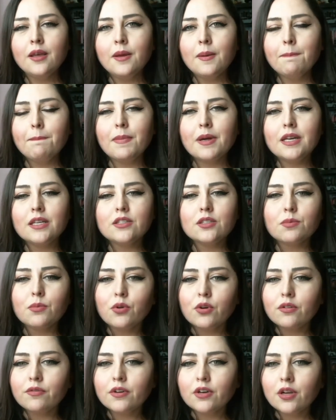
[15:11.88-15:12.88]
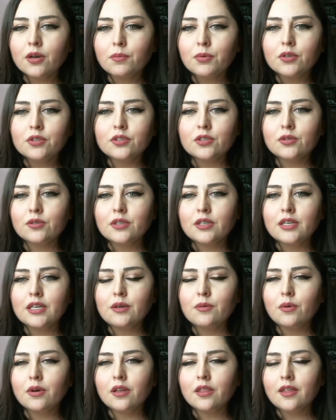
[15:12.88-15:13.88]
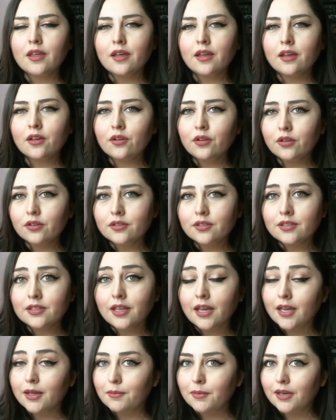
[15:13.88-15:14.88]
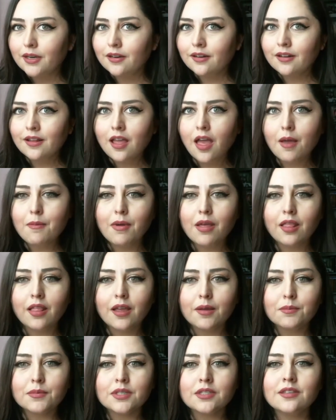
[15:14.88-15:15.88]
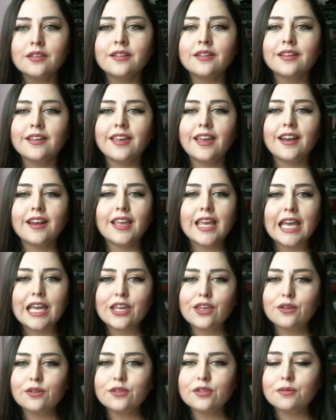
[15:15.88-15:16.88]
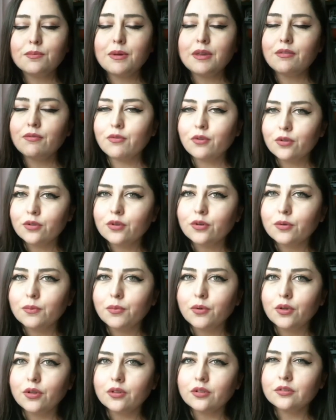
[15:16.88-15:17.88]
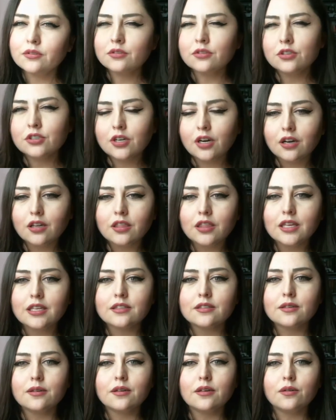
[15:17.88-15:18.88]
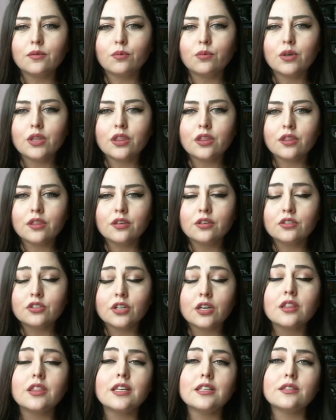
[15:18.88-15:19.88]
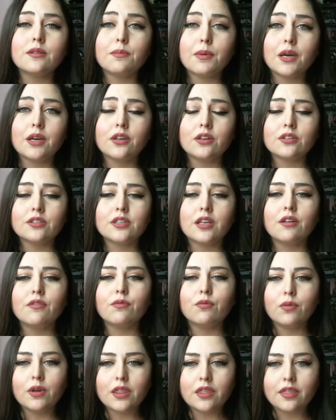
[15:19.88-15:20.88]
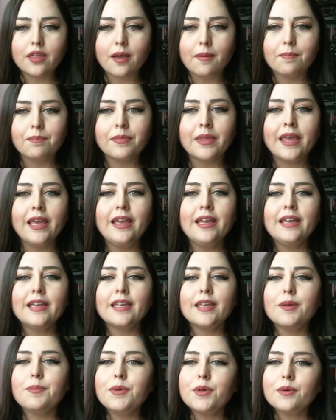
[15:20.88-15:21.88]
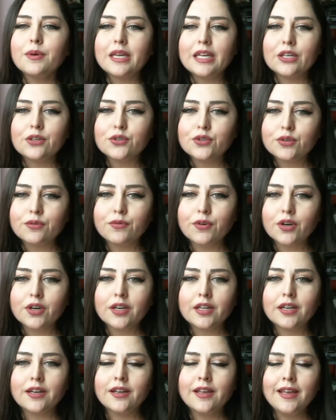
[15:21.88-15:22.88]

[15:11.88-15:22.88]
but it's more of an opportunity where the cults, MLMs, can get you to be vulnerable, share things about yourself with them, keep you introverted,